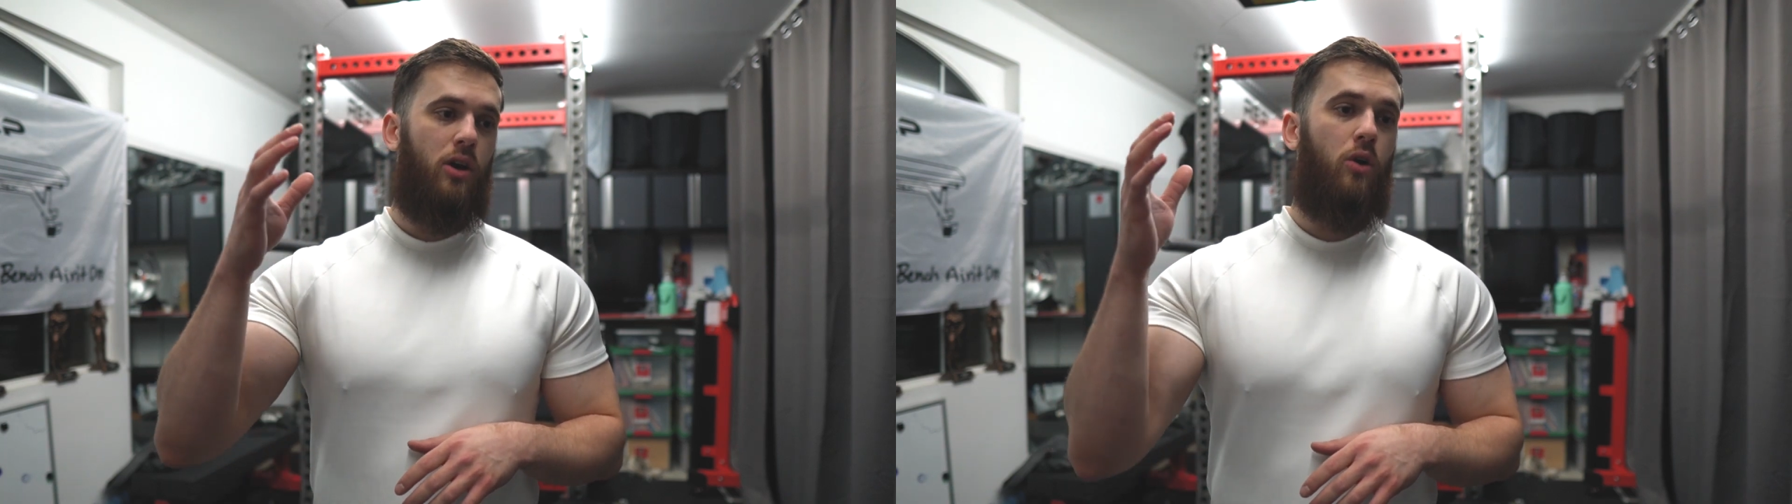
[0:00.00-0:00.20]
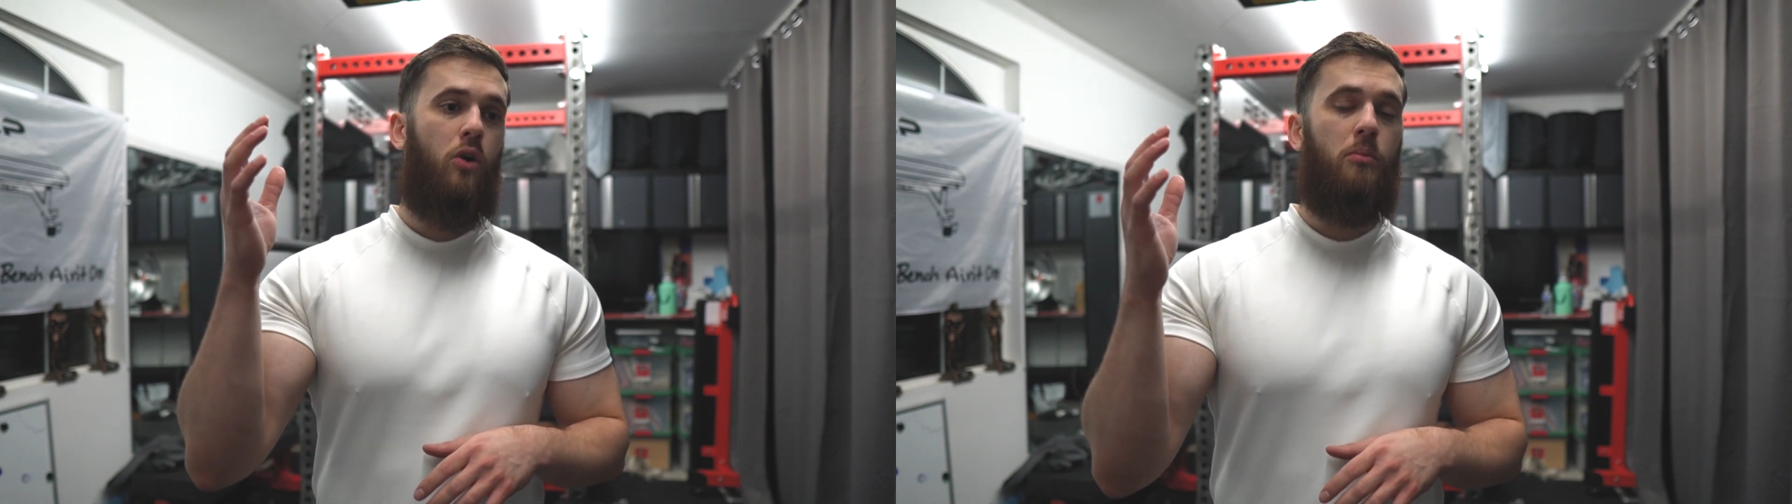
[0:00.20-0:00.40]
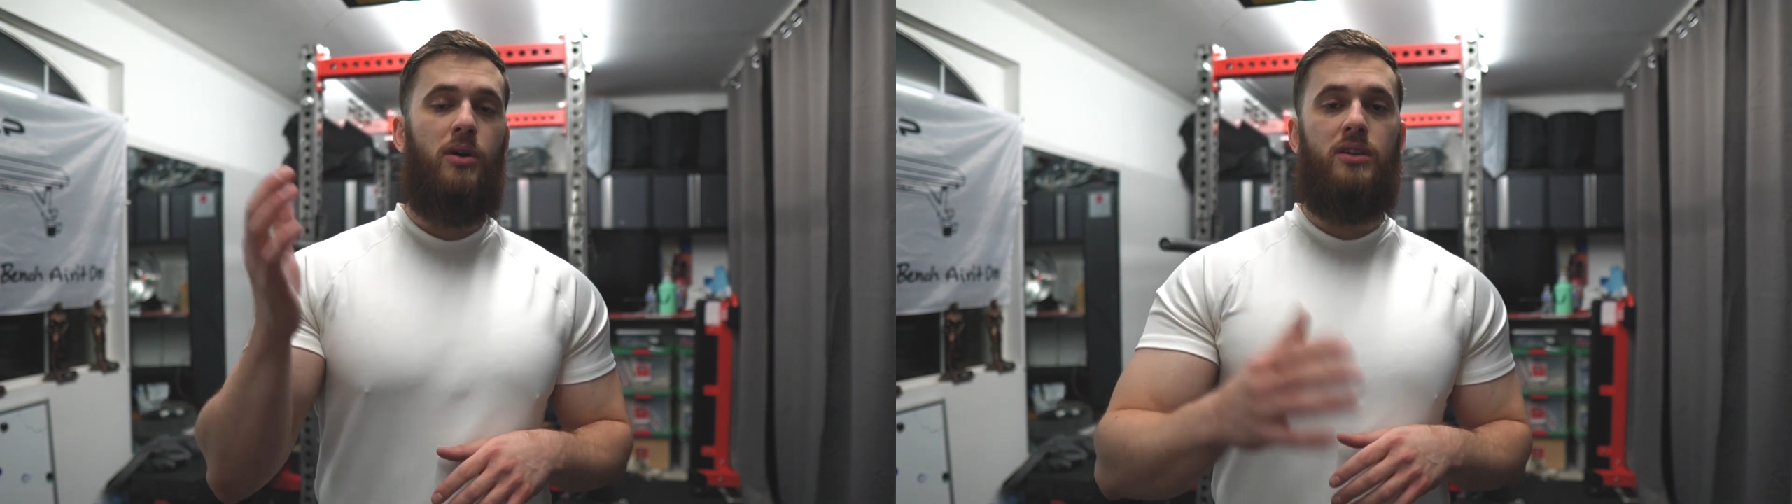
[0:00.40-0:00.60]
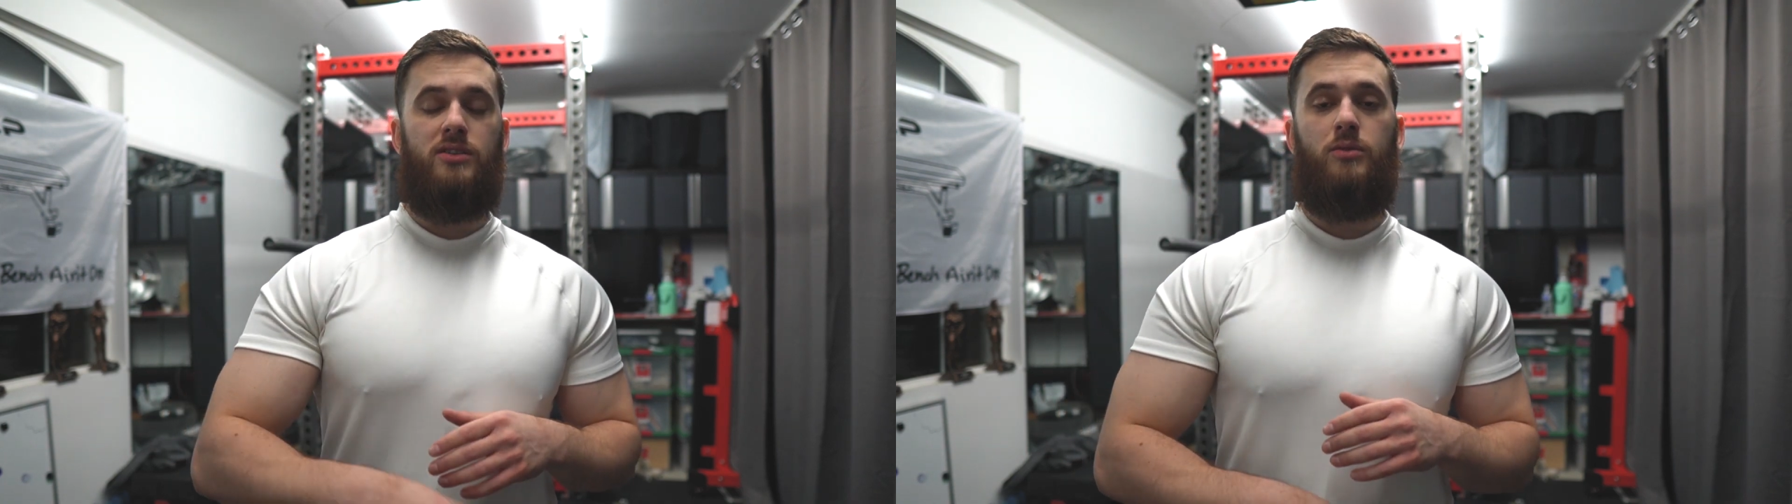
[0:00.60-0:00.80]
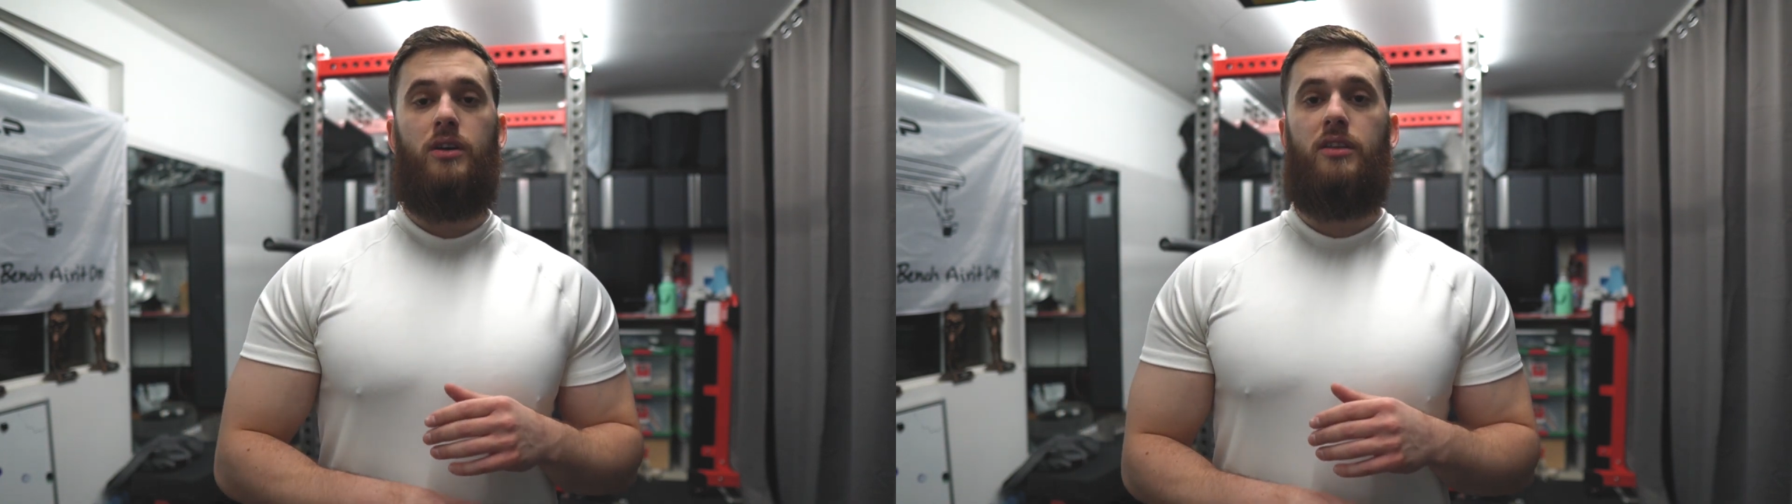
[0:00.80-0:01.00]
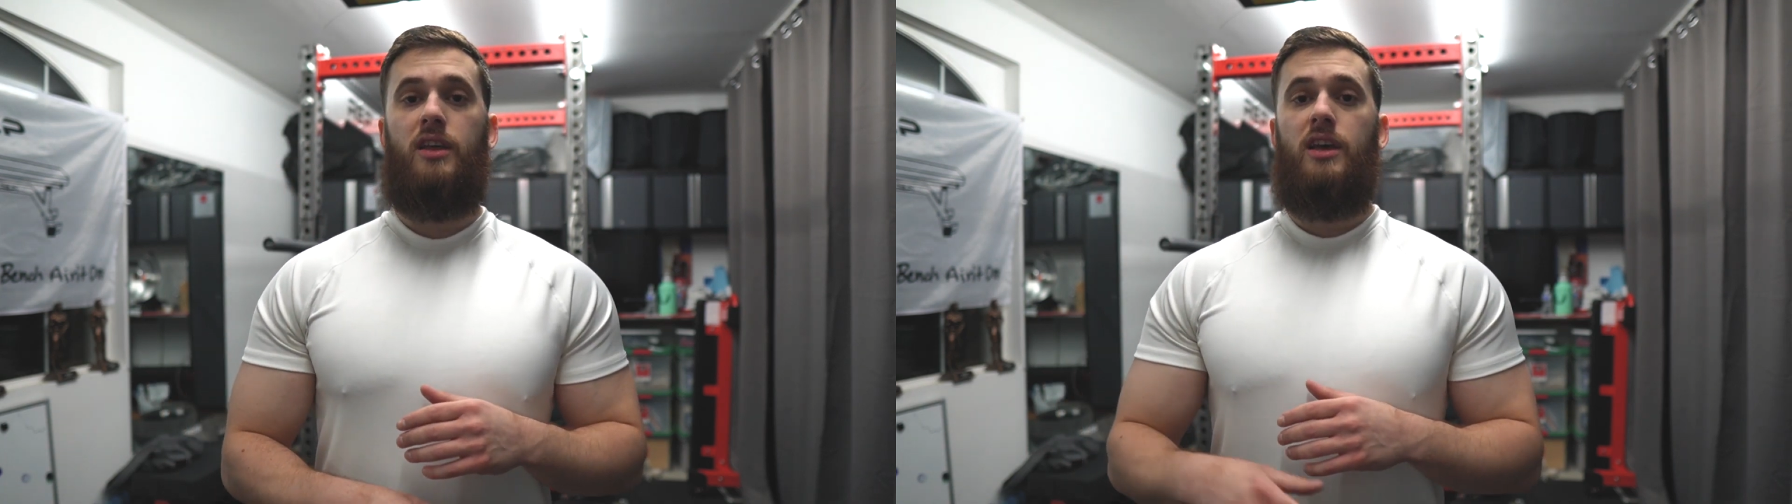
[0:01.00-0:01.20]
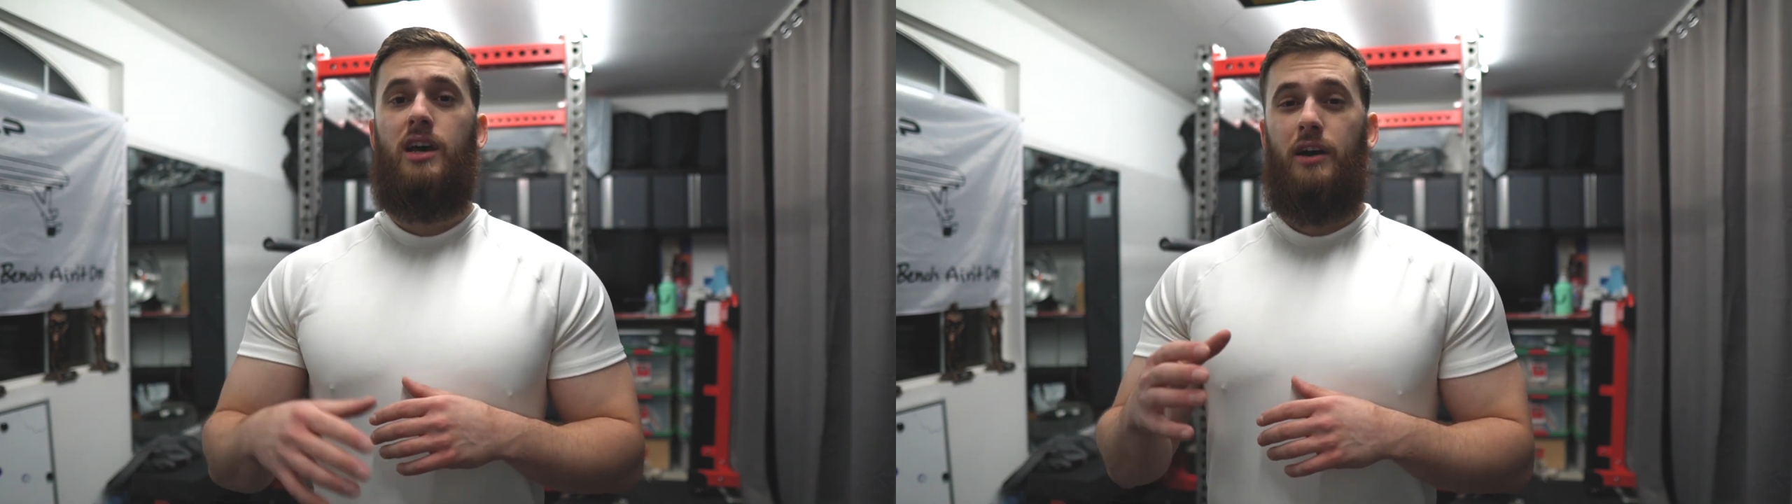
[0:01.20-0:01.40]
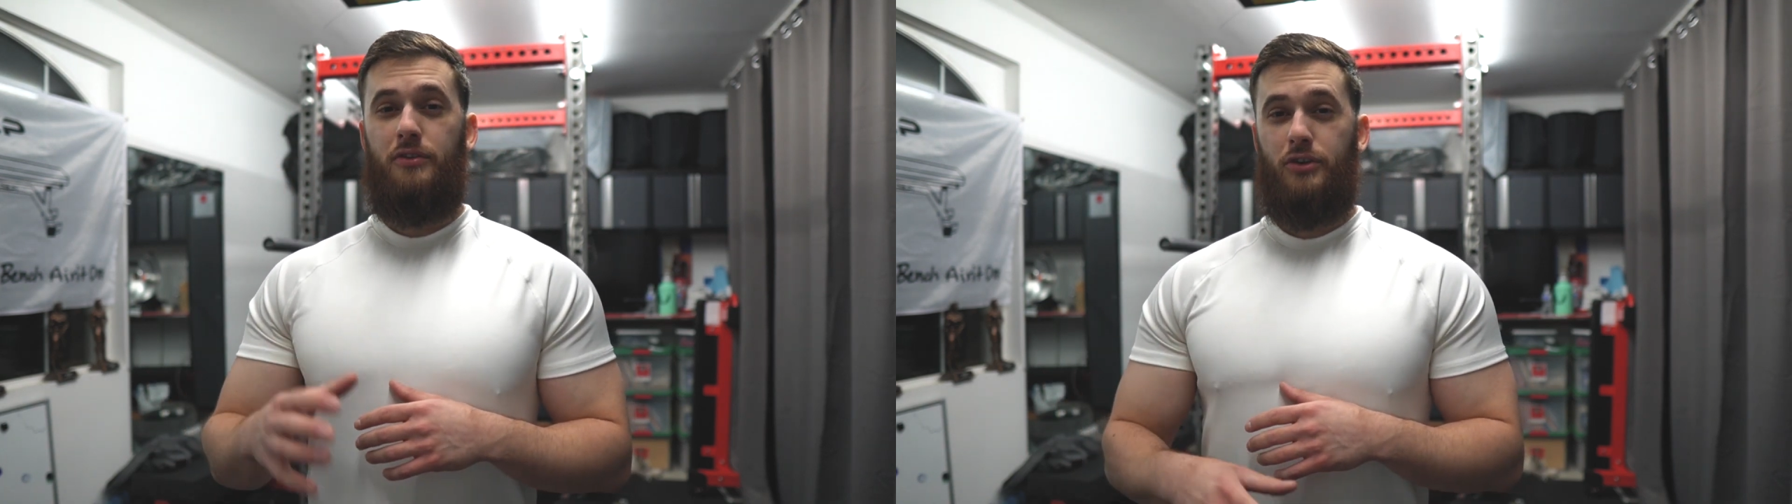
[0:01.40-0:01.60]
a whole month's
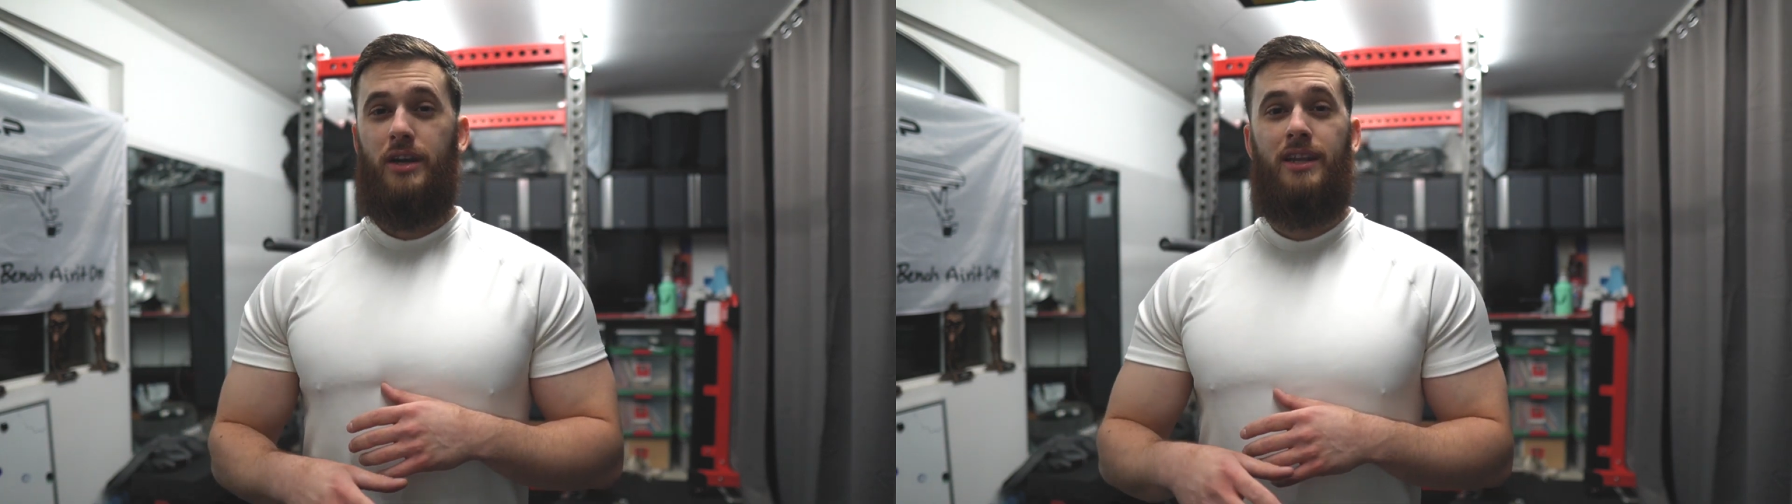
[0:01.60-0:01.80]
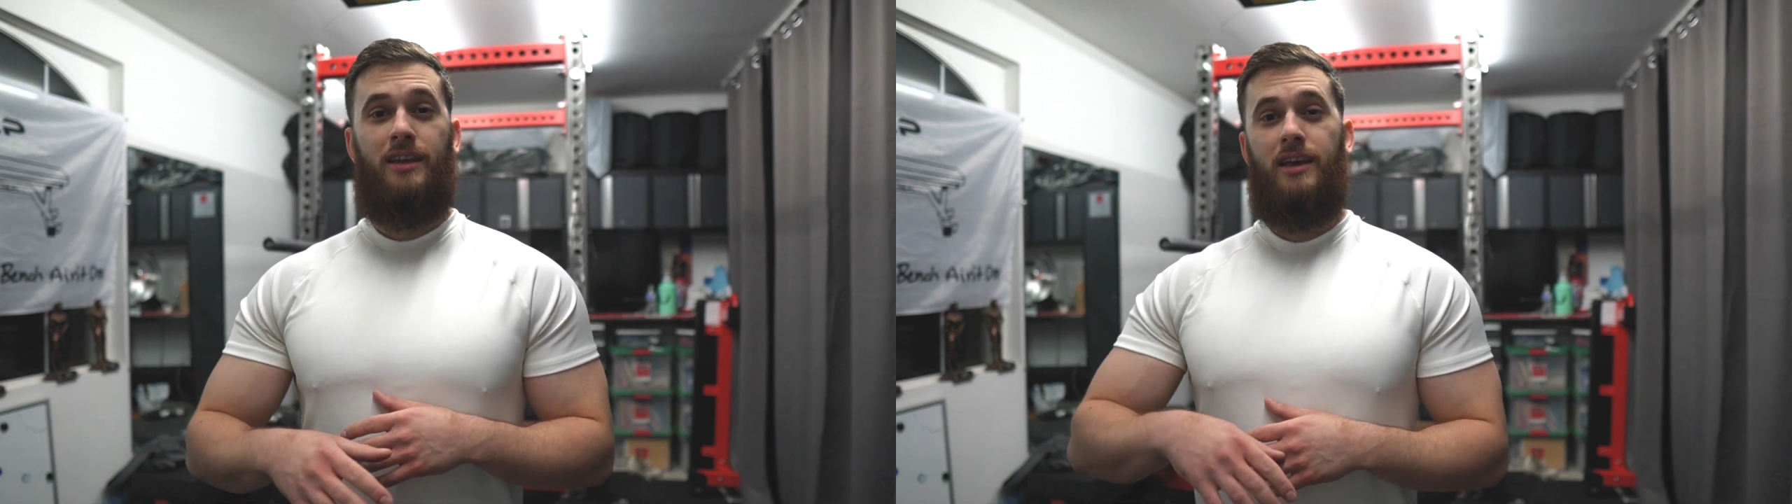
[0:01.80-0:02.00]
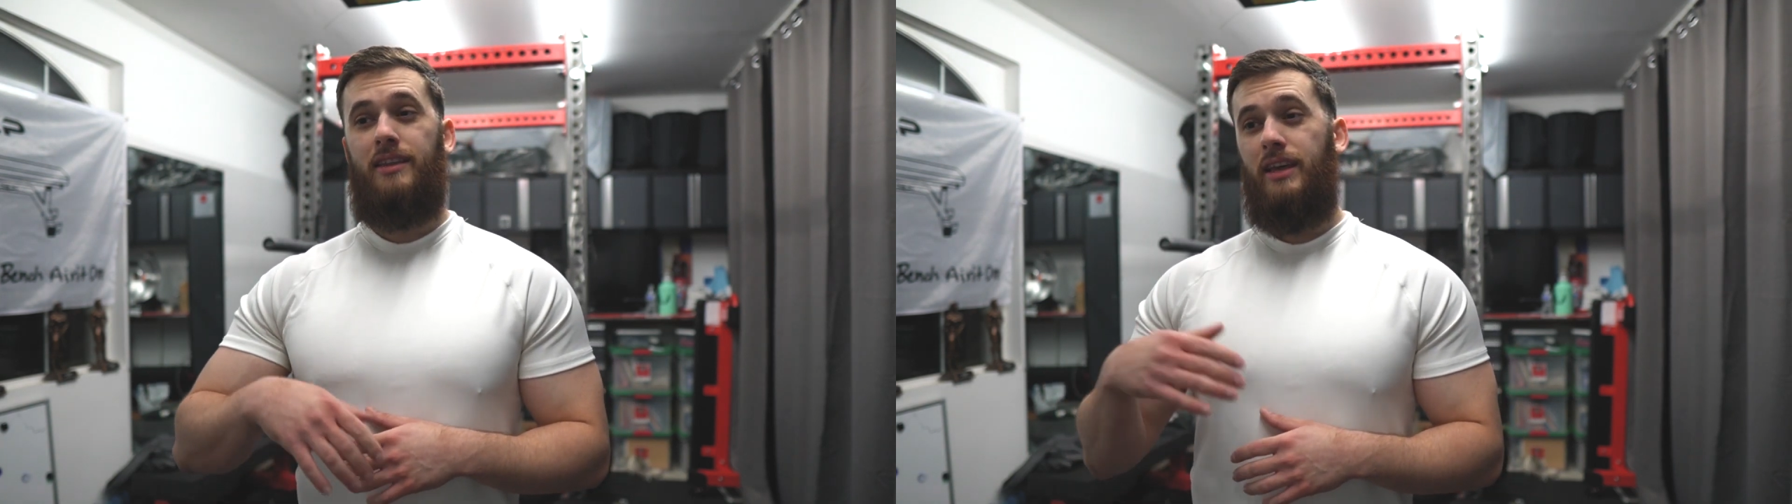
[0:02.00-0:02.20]
worth of training